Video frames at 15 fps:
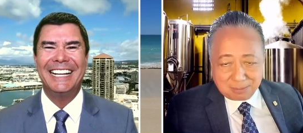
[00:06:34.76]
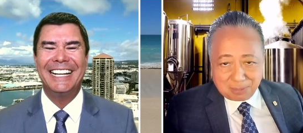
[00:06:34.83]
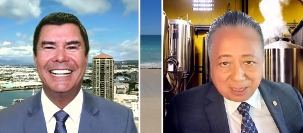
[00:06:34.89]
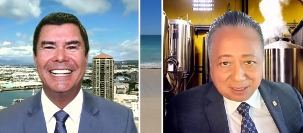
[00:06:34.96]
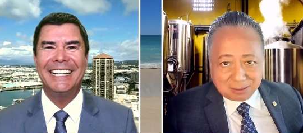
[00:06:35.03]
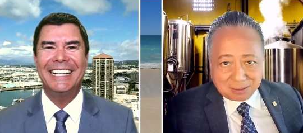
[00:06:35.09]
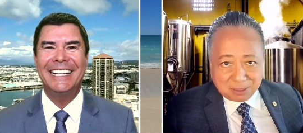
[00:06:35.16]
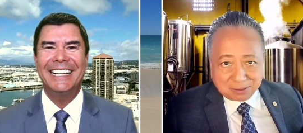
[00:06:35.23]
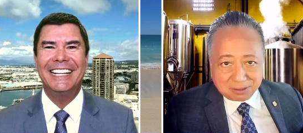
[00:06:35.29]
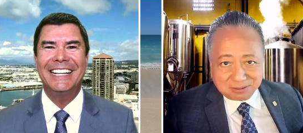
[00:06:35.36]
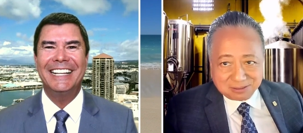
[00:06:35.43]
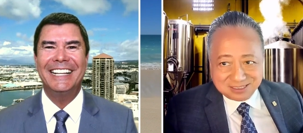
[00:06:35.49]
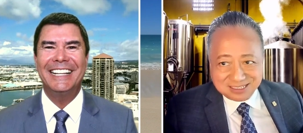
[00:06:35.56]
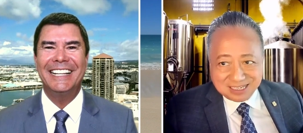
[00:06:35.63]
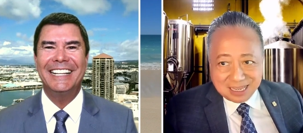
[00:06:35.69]
Speaker 1: and paying the
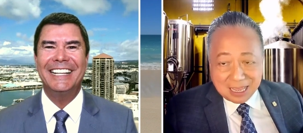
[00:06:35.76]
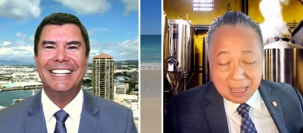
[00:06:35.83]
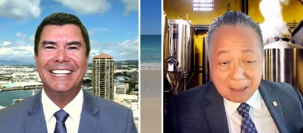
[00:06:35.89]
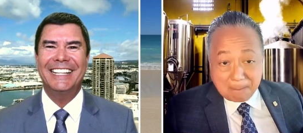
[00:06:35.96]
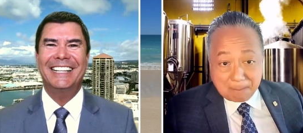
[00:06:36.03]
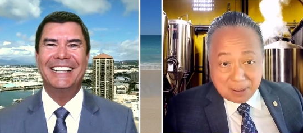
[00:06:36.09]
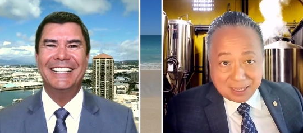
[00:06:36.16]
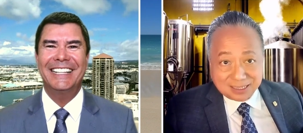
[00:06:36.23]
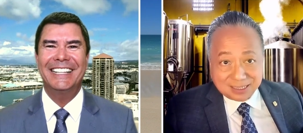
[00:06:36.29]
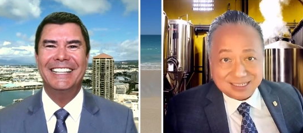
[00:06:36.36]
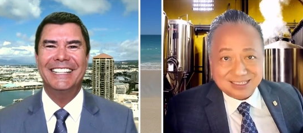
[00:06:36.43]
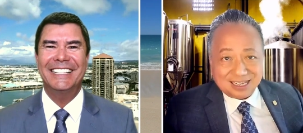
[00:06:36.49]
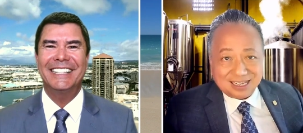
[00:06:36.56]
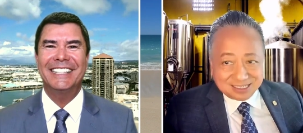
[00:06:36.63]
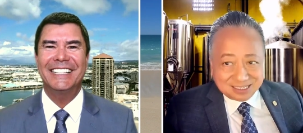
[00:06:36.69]
bills but
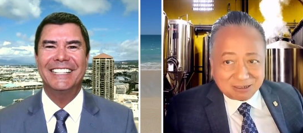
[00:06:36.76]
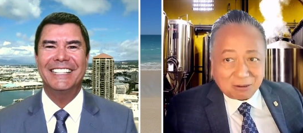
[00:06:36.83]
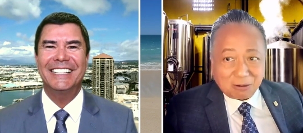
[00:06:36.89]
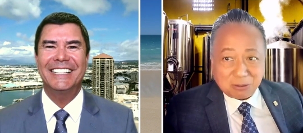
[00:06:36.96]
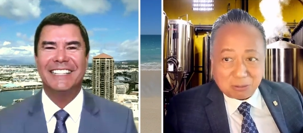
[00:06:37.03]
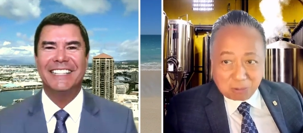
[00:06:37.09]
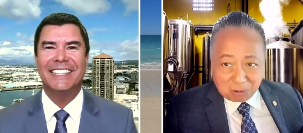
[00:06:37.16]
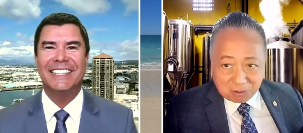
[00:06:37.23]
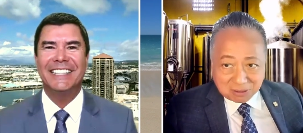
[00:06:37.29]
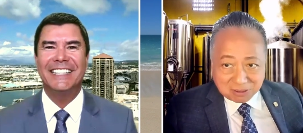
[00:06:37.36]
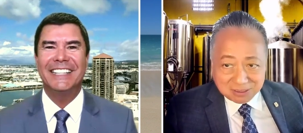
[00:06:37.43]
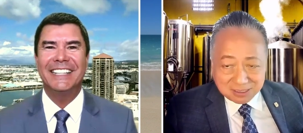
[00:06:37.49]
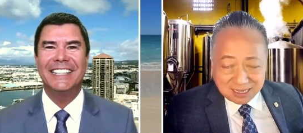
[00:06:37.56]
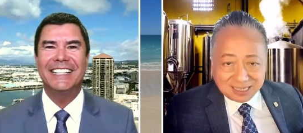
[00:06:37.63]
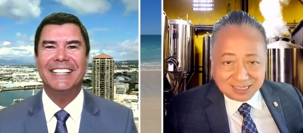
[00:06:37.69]
they did all the
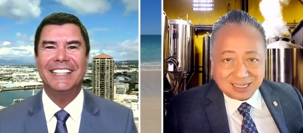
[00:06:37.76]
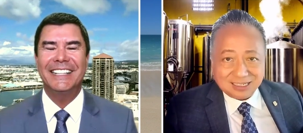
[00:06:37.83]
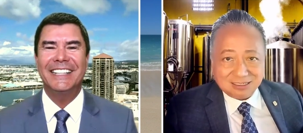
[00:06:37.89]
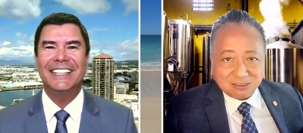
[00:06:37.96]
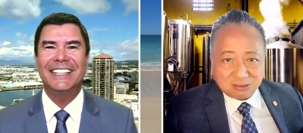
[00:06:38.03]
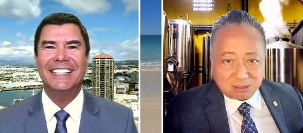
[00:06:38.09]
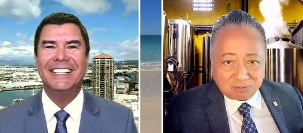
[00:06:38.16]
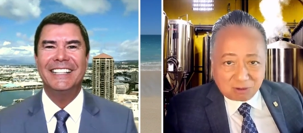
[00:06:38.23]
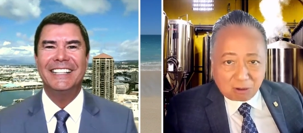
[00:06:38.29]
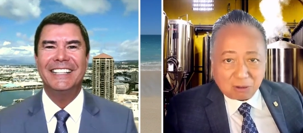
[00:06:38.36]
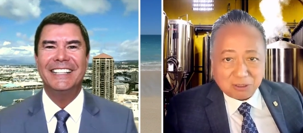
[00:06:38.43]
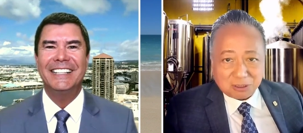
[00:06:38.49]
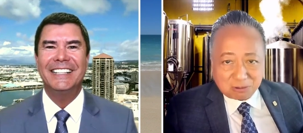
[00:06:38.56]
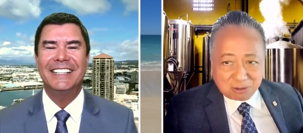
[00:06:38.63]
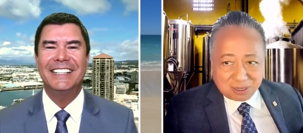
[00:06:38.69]
work and they deserve
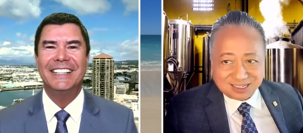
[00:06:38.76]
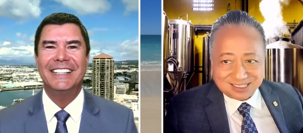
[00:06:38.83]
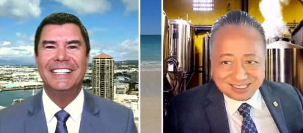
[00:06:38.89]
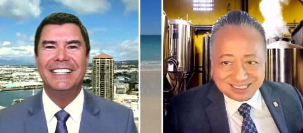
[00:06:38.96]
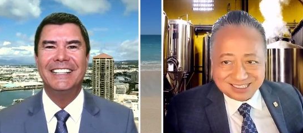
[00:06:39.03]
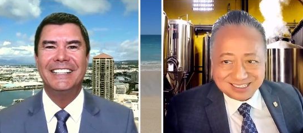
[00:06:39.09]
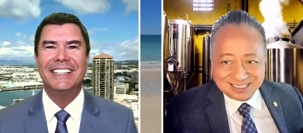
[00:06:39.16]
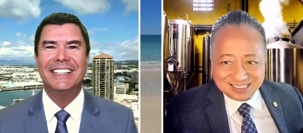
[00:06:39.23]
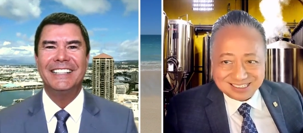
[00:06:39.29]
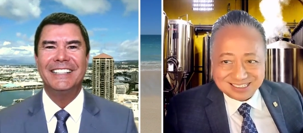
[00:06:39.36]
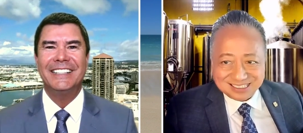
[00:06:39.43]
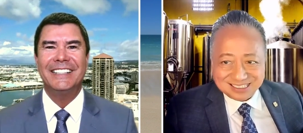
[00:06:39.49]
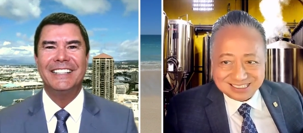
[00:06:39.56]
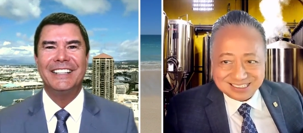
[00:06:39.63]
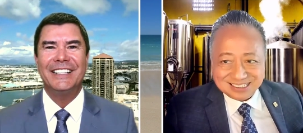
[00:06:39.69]
all the credit.
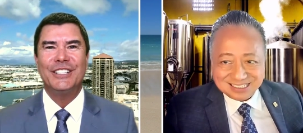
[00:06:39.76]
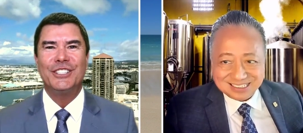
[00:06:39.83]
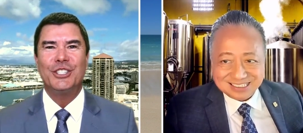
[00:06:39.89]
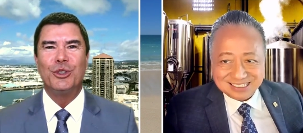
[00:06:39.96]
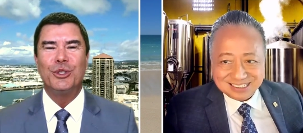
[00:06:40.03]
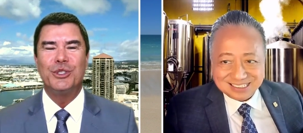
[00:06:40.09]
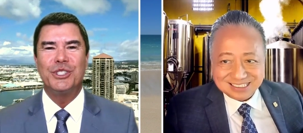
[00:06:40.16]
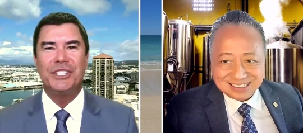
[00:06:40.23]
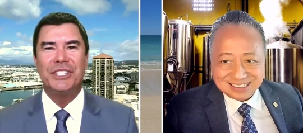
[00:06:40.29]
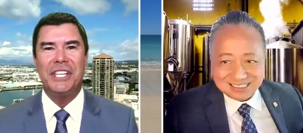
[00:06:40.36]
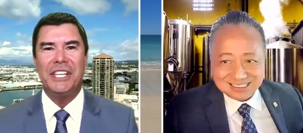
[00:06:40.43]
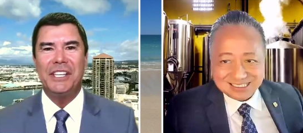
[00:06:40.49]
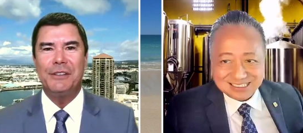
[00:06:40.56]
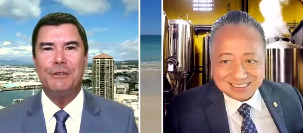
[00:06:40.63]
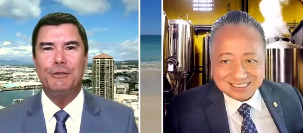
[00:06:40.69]
Speaker 2: So,
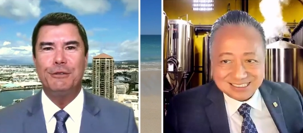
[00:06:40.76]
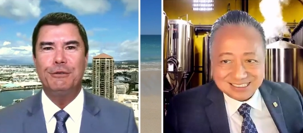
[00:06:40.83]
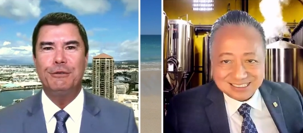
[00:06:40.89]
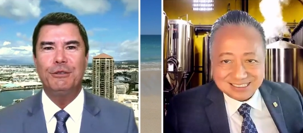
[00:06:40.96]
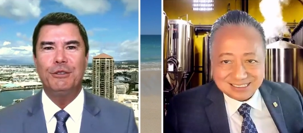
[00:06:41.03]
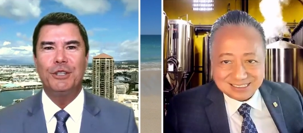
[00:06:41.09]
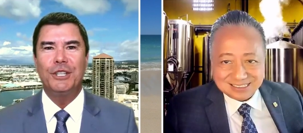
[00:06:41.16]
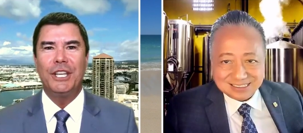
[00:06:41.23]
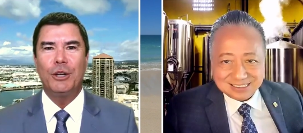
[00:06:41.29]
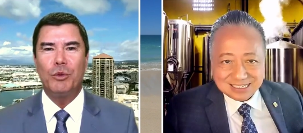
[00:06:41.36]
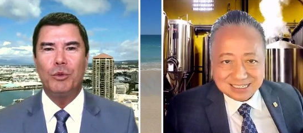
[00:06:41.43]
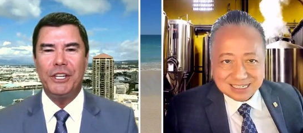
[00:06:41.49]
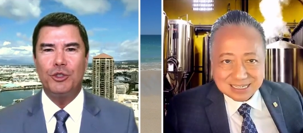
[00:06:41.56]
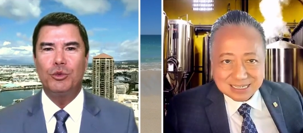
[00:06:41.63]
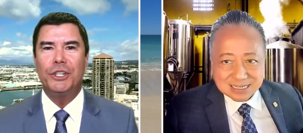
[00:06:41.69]
Steve, can
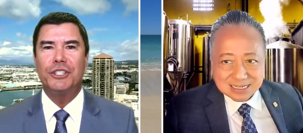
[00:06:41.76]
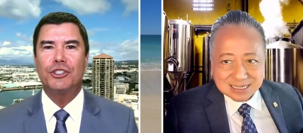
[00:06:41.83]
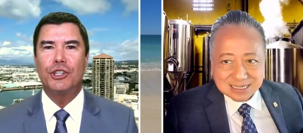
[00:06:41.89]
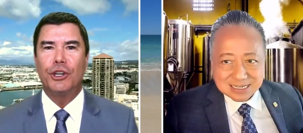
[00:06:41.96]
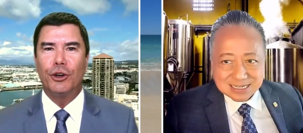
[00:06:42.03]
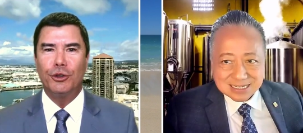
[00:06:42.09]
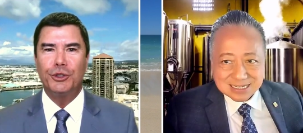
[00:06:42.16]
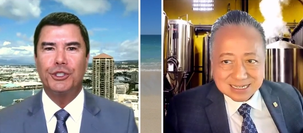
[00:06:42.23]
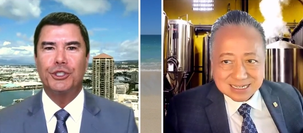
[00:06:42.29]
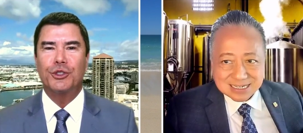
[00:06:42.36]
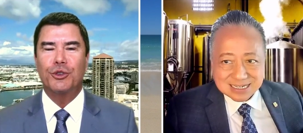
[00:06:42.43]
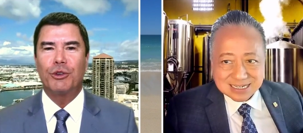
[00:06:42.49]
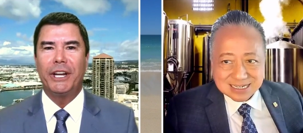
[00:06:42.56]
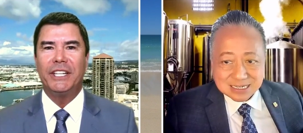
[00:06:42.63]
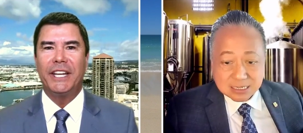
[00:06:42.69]
we do a
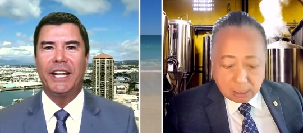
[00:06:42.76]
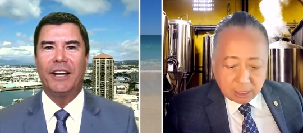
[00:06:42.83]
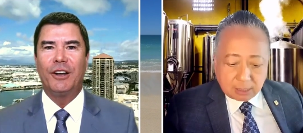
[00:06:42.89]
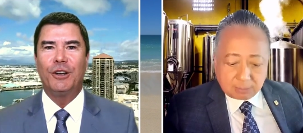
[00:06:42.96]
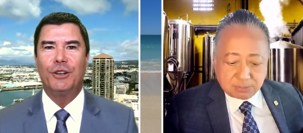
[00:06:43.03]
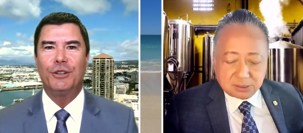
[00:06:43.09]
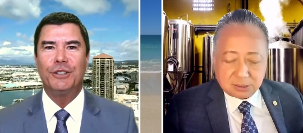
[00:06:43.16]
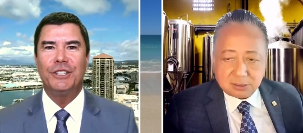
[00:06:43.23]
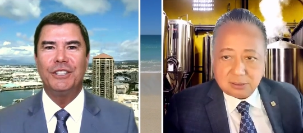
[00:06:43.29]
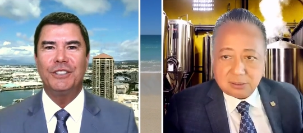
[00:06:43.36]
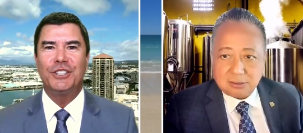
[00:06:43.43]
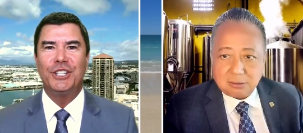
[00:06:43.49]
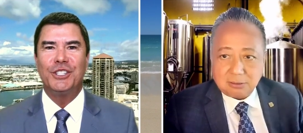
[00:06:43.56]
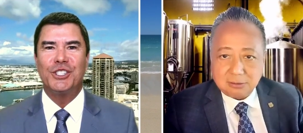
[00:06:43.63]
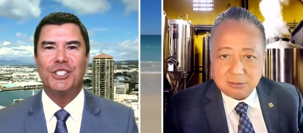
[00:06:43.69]
toast right now
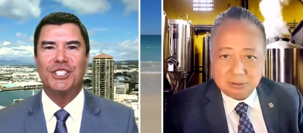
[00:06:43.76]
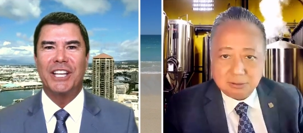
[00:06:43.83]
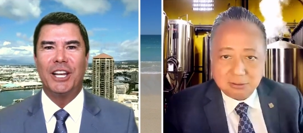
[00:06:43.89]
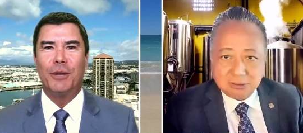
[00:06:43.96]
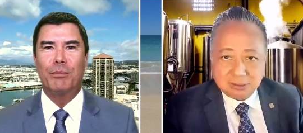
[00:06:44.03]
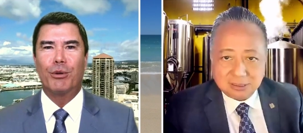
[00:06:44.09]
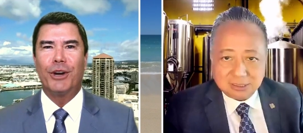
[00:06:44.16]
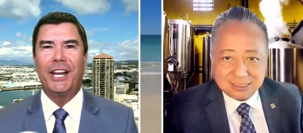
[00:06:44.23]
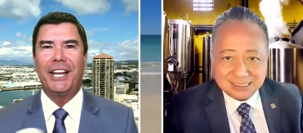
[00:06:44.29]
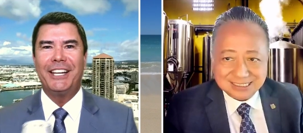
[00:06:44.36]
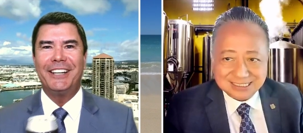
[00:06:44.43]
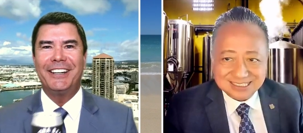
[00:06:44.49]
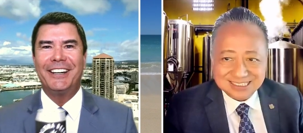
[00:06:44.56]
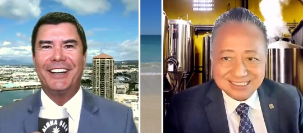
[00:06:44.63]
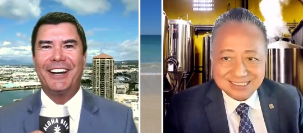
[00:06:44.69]
Absolutely. to
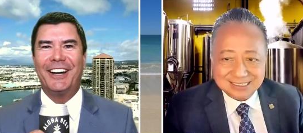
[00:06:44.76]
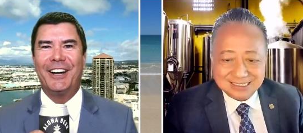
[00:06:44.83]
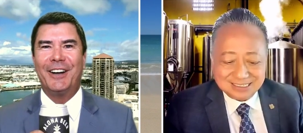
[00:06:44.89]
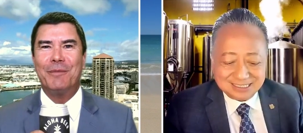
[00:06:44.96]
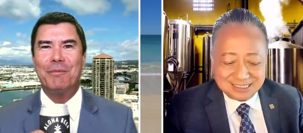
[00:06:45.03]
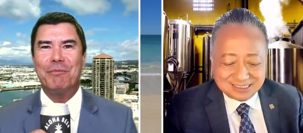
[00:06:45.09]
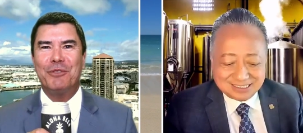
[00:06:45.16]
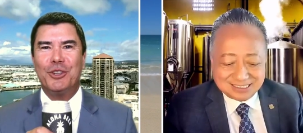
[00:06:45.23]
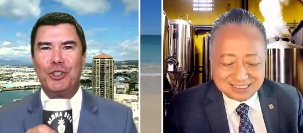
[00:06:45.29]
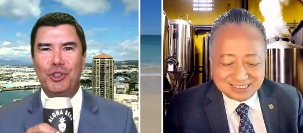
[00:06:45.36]
celebrate um, yes.